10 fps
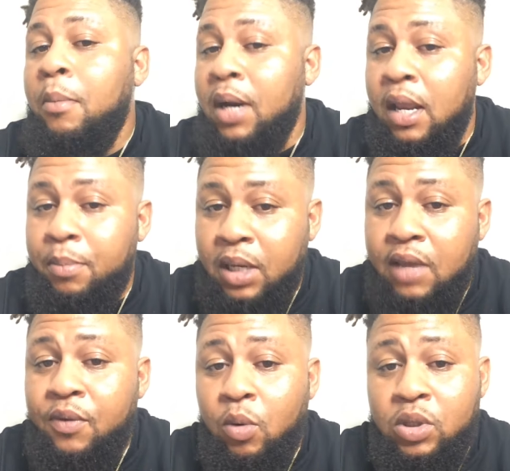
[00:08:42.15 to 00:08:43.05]
But he
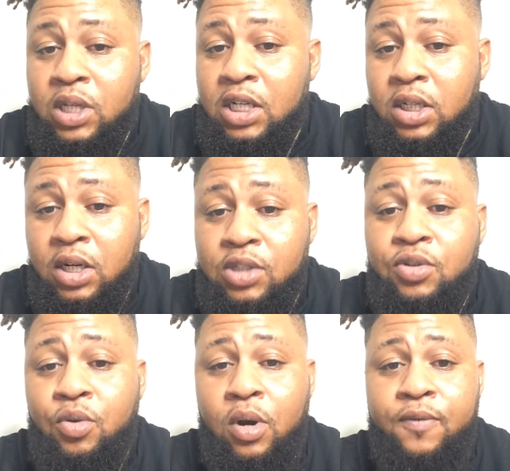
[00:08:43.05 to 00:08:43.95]
believes it will touch
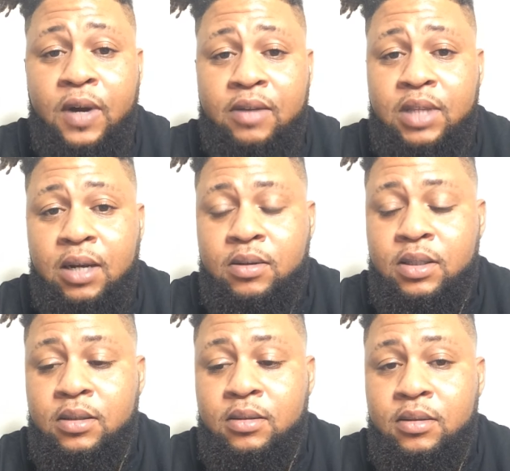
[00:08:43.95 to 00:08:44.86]
135,000.